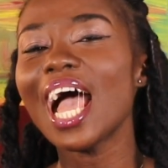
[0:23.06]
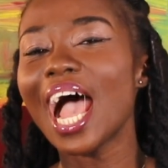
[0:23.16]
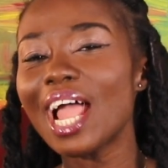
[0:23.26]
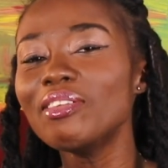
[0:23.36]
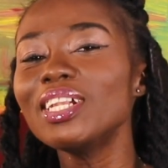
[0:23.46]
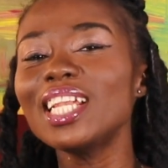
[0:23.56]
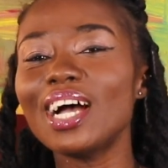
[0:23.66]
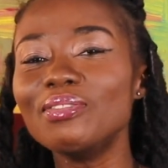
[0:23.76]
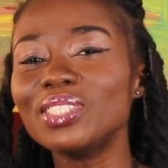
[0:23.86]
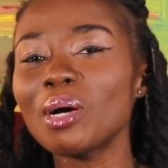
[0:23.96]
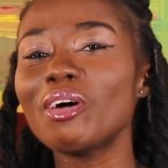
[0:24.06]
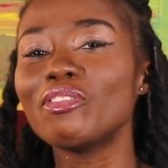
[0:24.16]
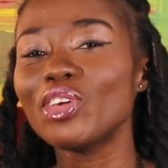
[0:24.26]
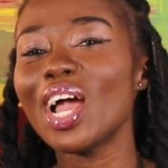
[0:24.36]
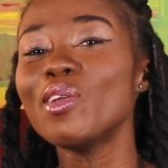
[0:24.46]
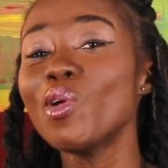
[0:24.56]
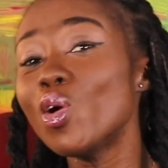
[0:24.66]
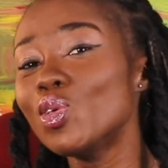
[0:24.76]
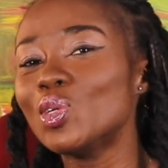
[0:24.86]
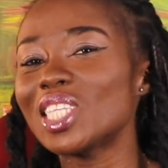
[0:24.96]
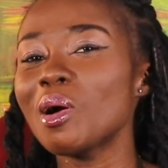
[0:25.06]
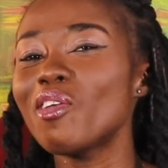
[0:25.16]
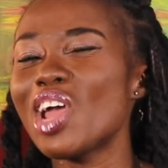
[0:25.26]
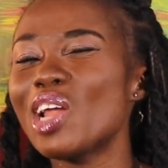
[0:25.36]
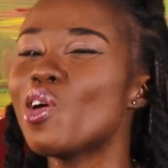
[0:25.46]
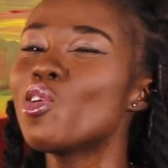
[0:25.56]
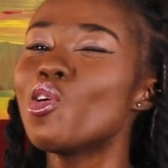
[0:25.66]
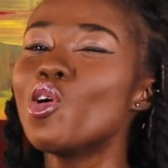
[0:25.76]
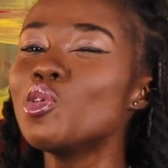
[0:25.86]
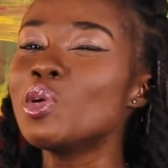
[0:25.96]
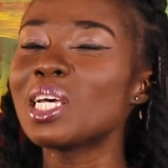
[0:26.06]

I really love you. Some of you, I know you. Some of you, I don't know you.